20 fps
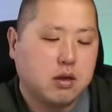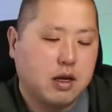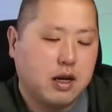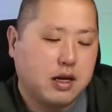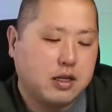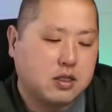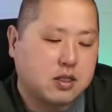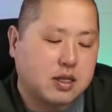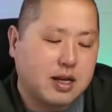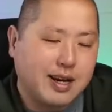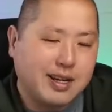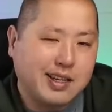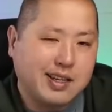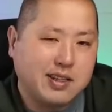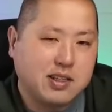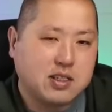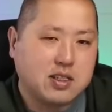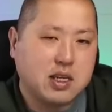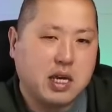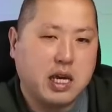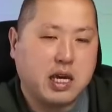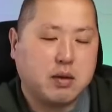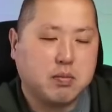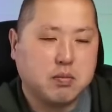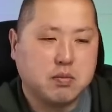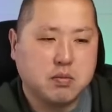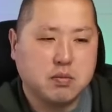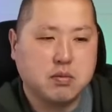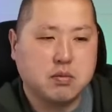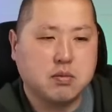I just got done
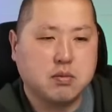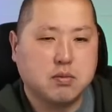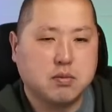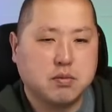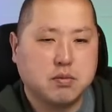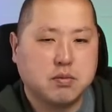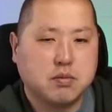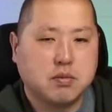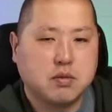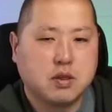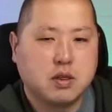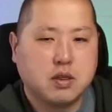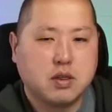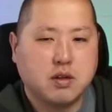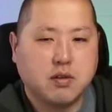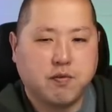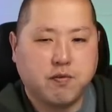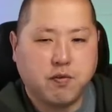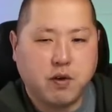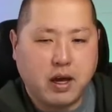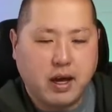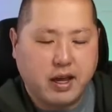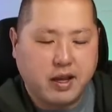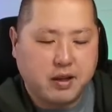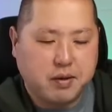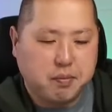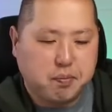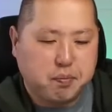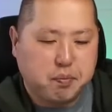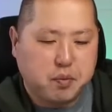saying, the Fed,
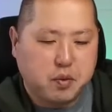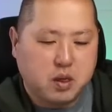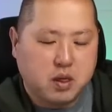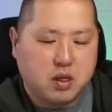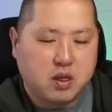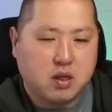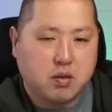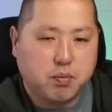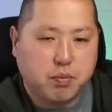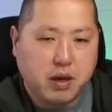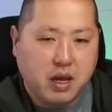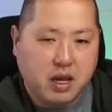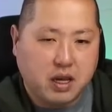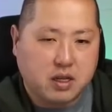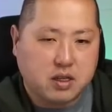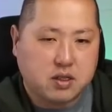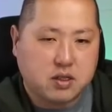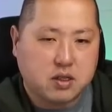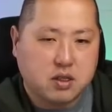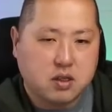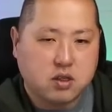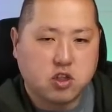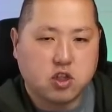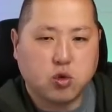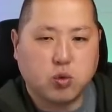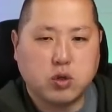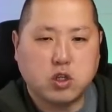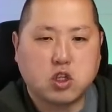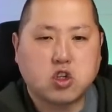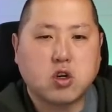the banks, should
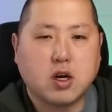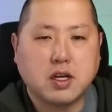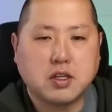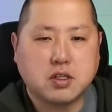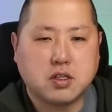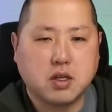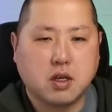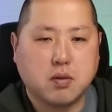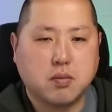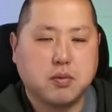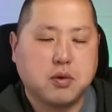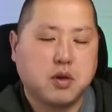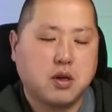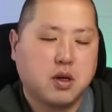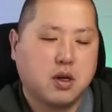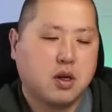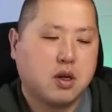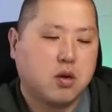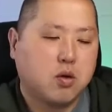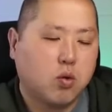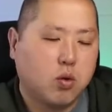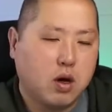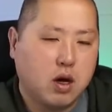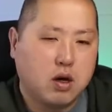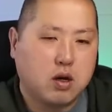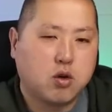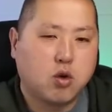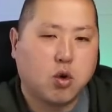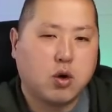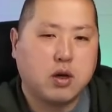we trust them? Well,
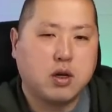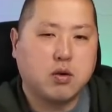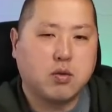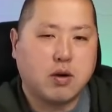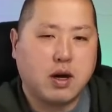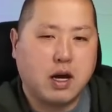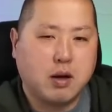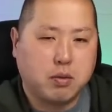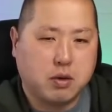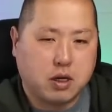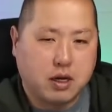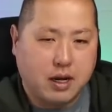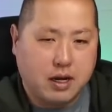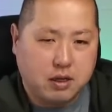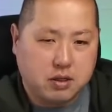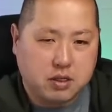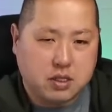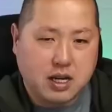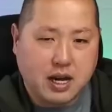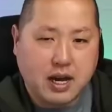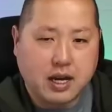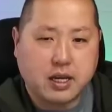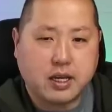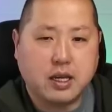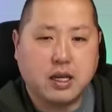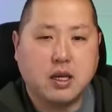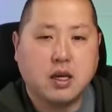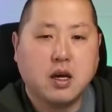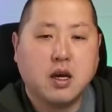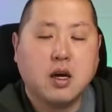according to Robert
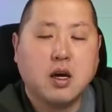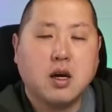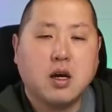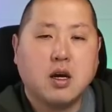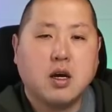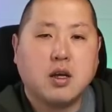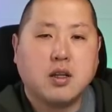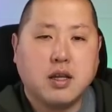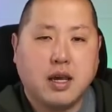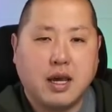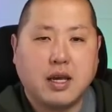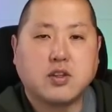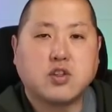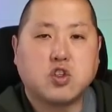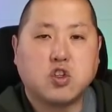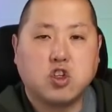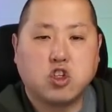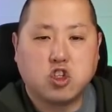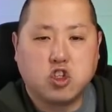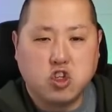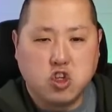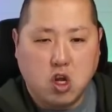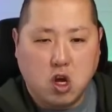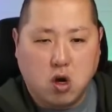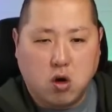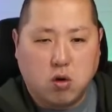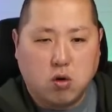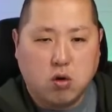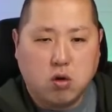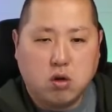Kiyosaki, the answer is no.